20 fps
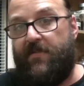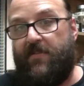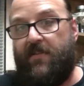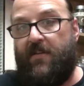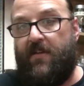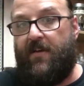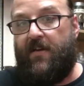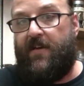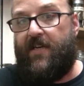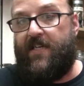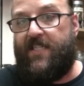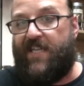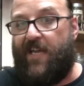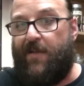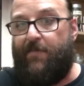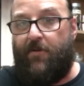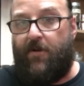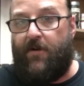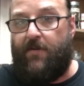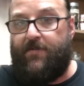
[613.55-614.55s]

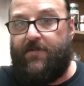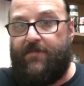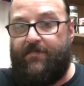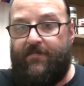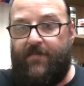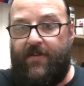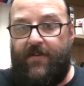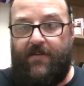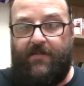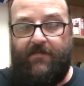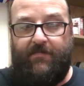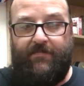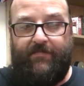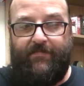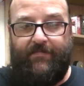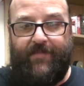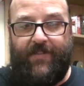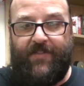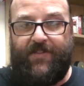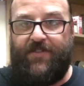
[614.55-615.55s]
estate pipes, and
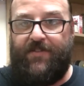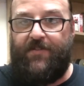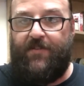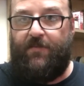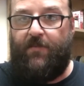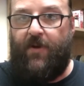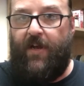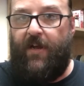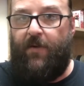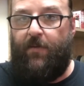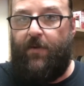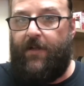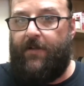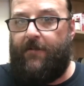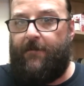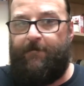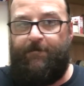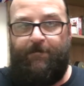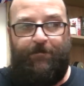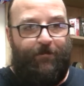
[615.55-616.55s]
that's the way it
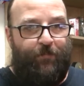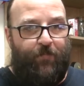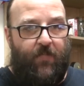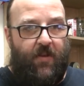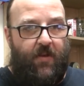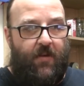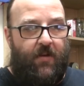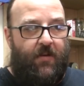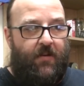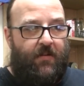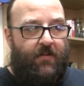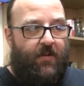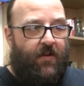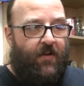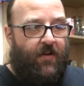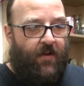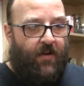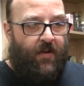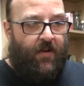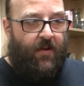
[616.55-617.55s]
went. And
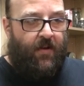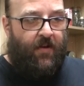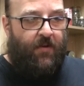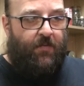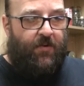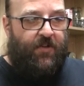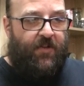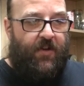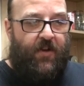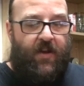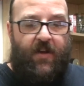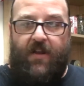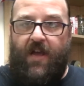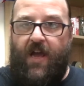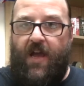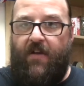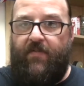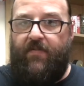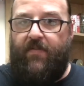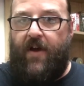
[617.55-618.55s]
when you don't
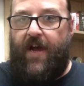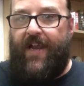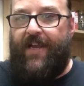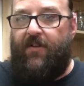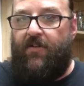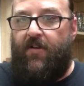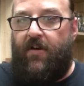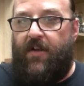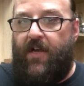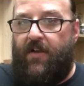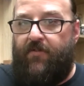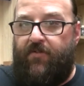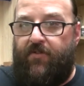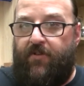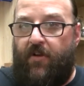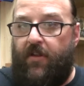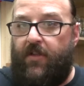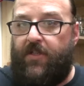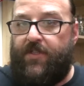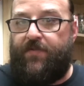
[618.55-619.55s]
have
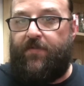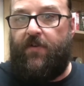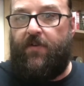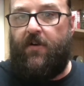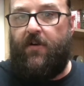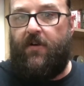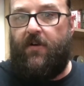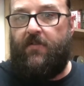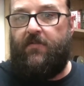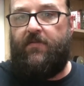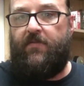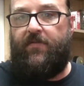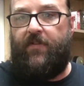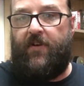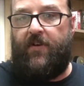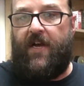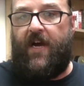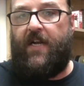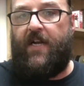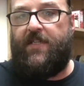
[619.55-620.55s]
$800-$900 for
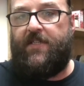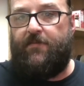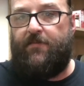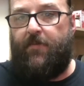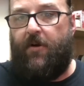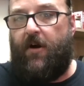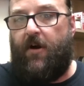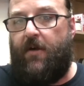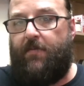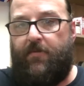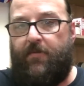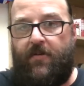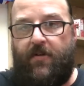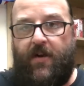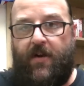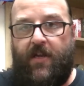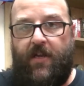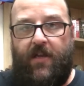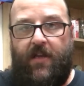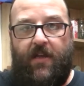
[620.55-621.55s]
an artisan pipe
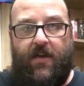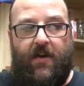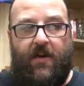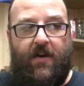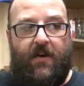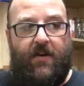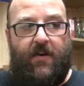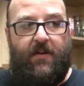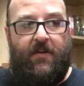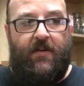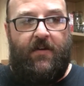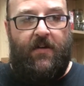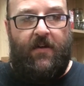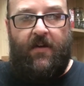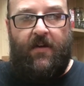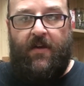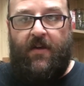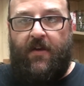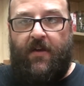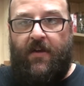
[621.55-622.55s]
or a
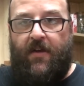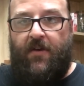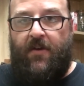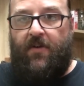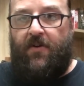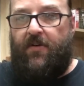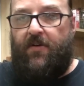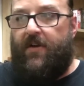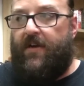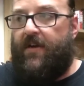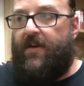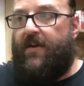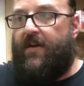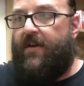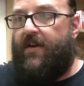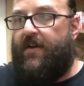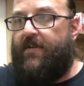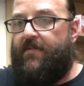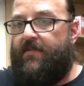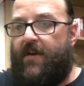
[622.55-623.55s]

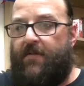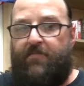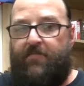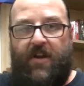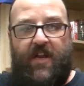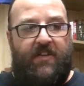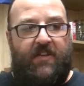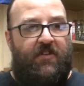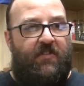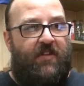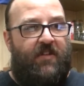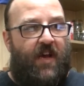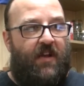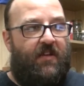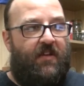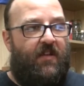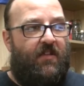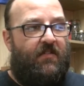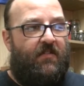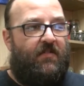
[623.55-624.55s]
brand new
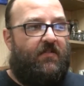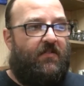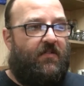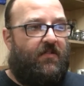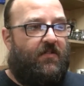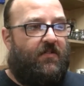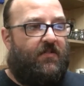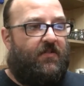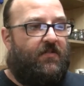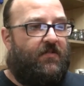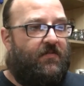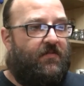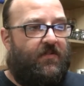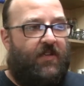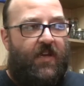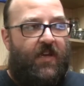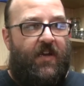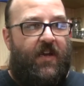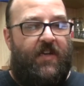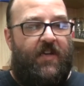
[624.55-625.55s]
Dunhill, or you
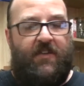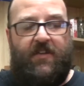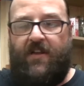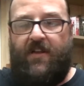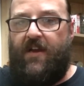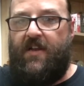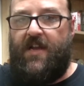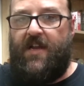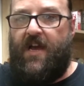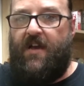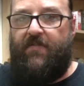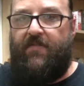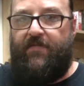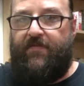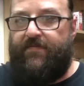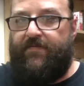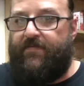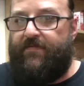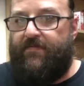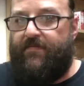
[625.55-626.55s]
know, and you don't
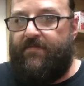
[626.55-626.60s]
have,